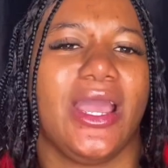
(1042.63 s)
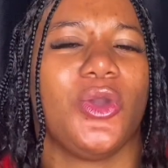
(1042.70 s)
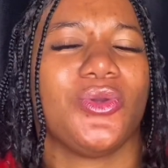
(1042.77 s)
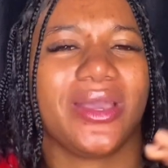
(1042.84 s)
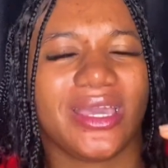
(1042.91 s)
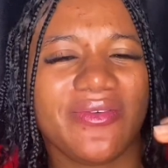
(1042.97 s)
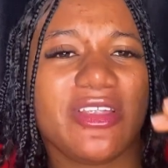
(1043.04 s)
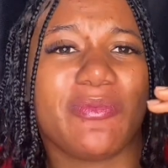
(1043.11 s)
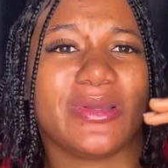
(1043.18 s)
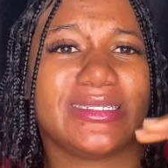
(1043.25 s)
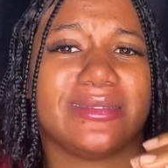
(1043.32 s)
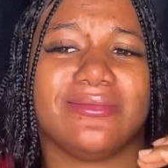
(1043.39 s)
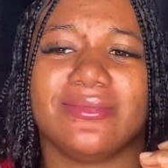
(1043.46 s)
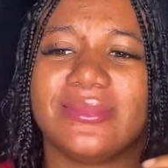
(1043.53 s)
You're giving the
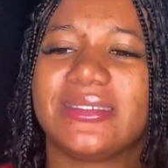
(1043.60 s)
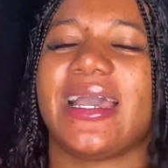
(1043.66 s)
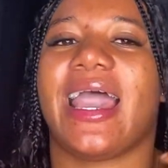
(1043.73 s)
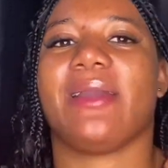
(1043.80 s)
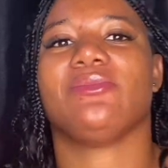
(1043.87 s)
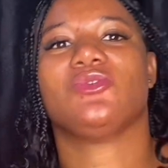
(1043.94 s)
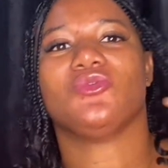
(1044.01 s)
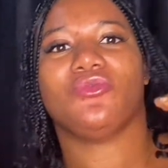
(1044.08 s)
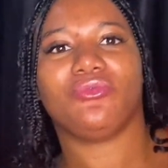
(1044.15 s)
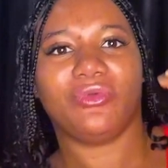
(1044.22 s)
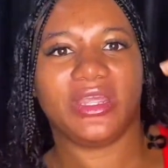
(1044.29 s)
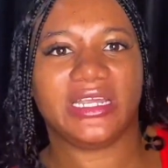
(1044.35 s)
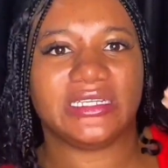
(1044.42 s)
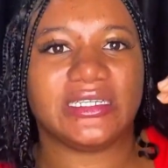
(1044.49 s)
person time to
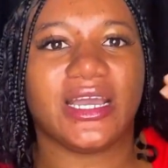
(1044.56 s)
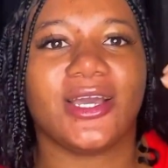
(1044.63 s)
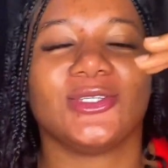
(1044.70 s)
read,